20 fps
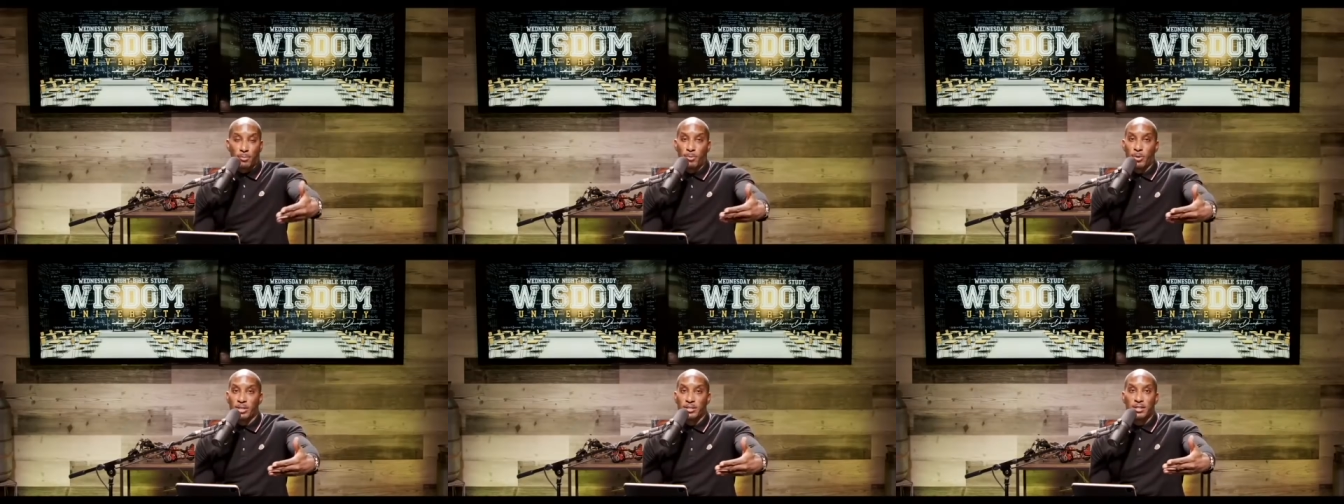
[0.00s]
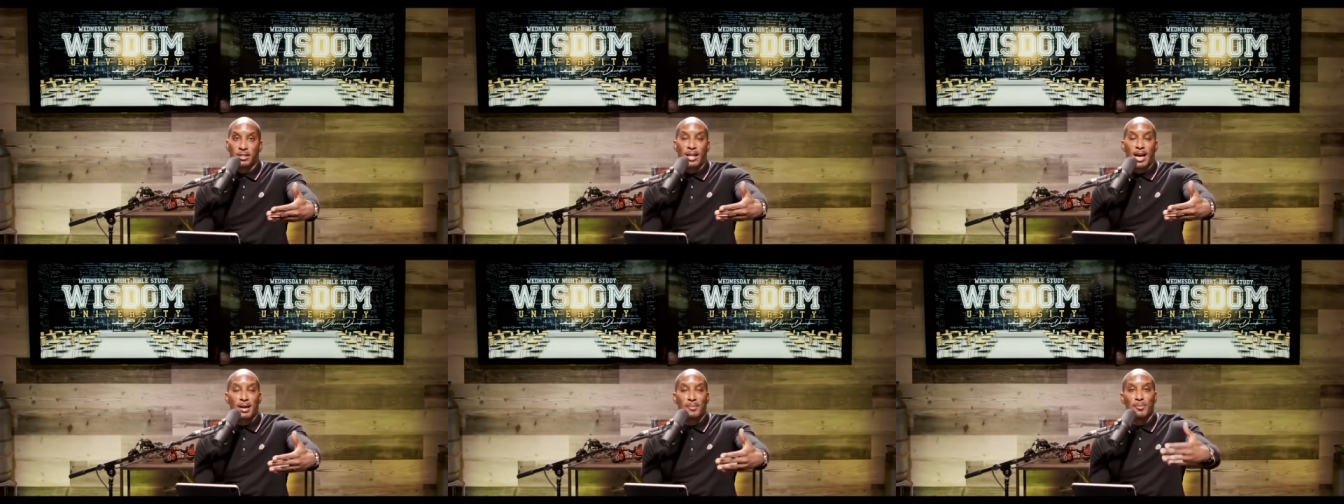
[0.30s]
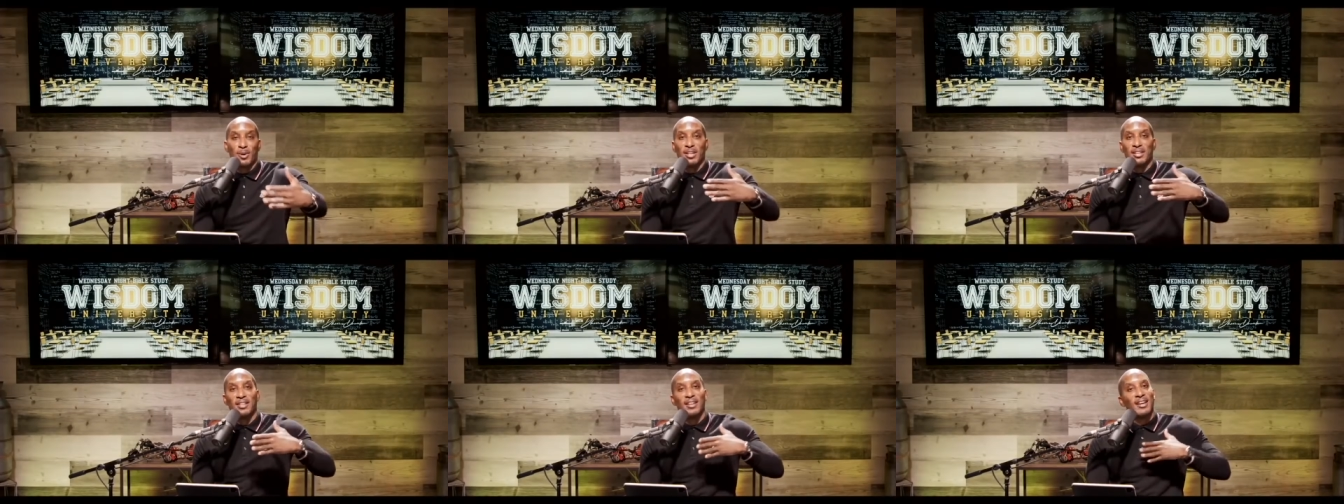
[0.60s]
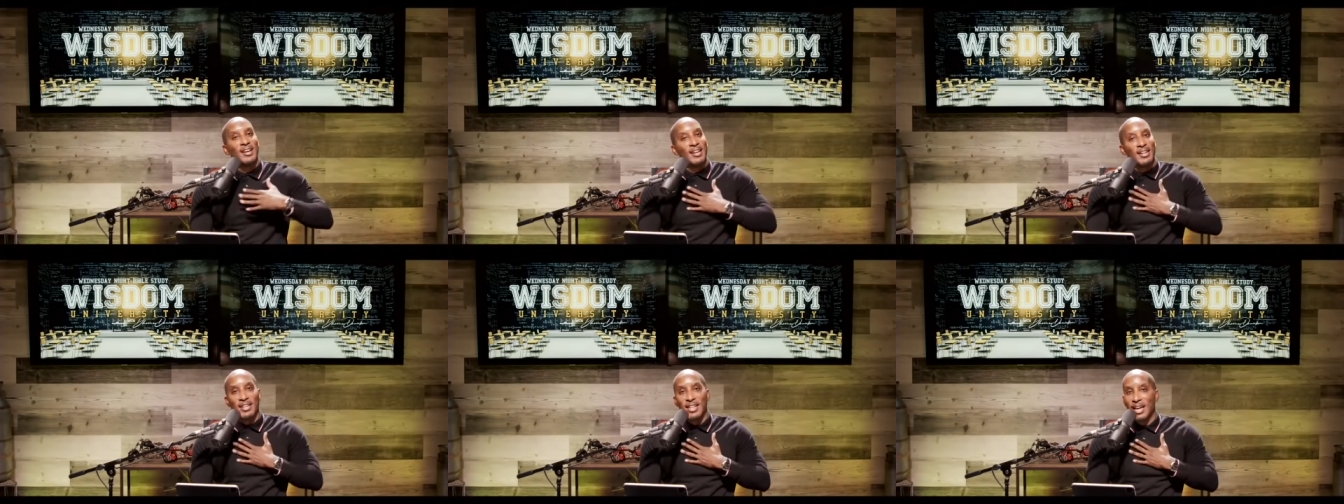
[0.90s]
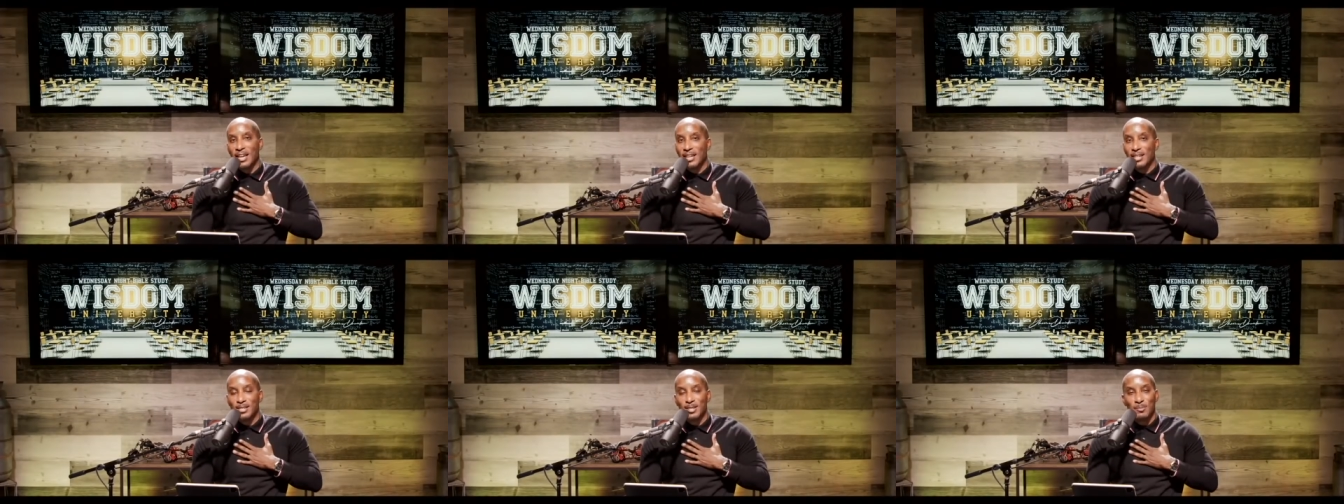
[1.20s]
to press the like button.
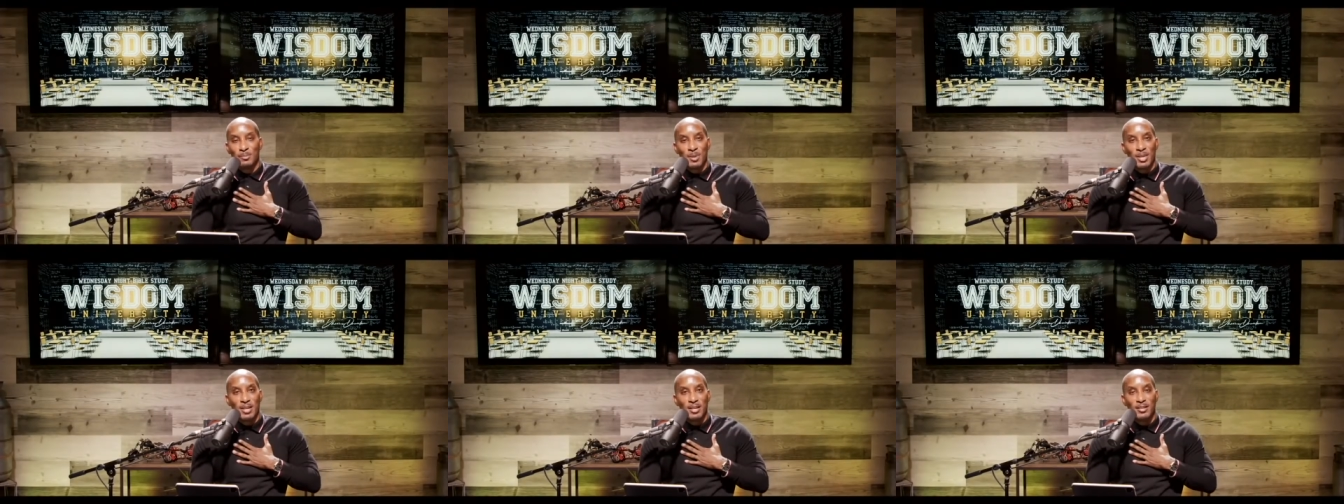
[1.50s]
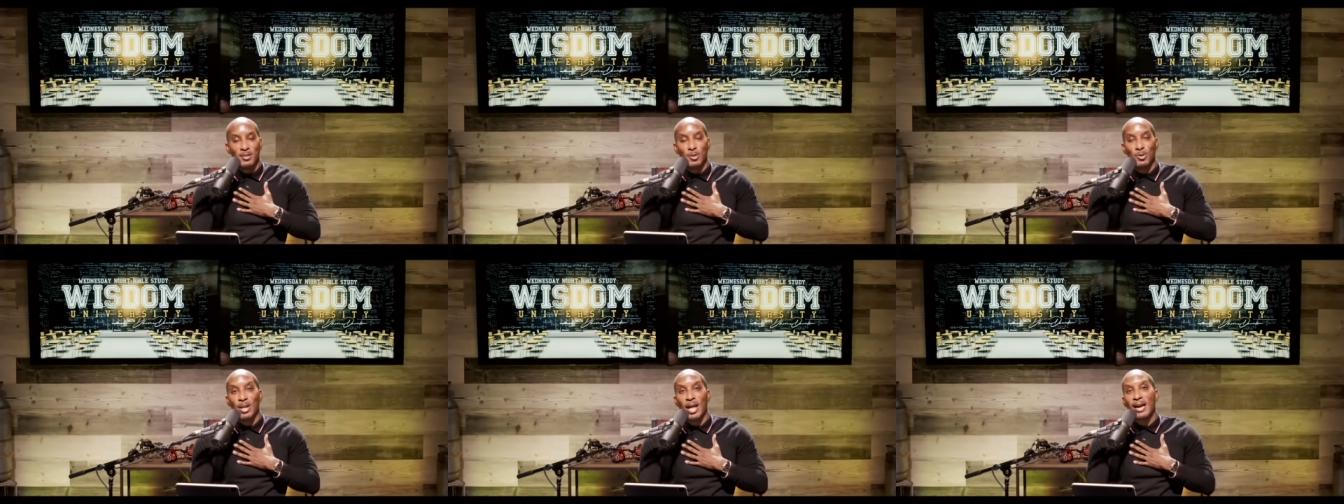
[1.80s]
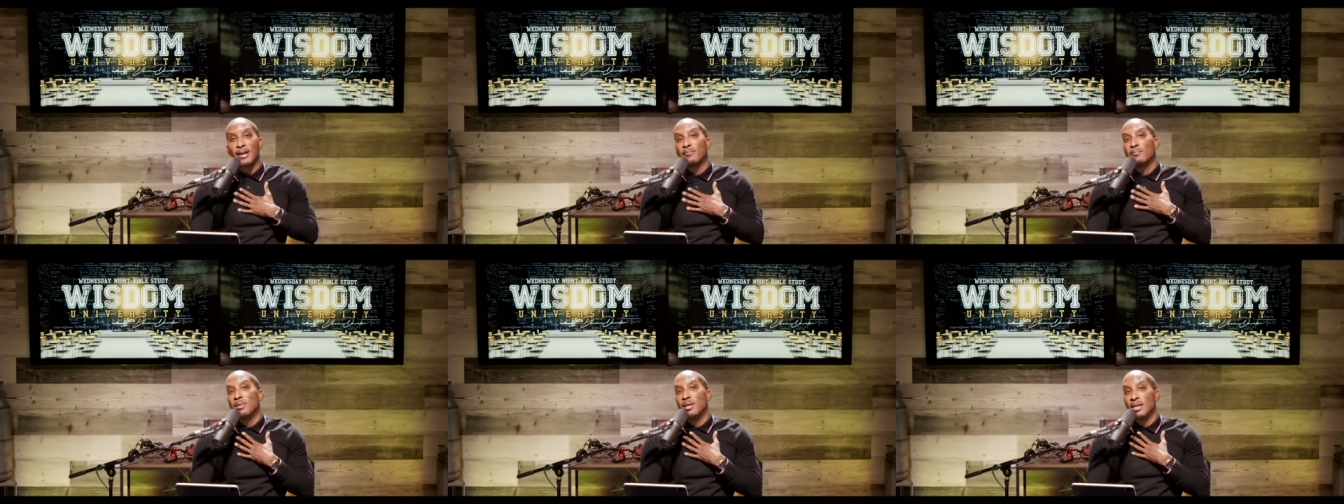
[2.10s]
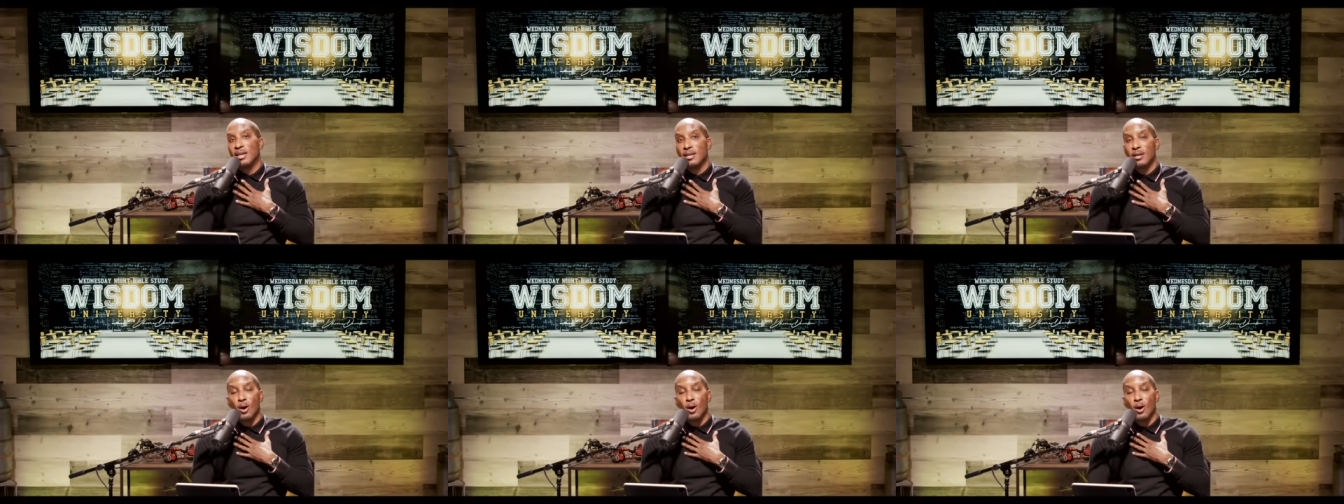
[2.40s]
That doesn't mean you like me.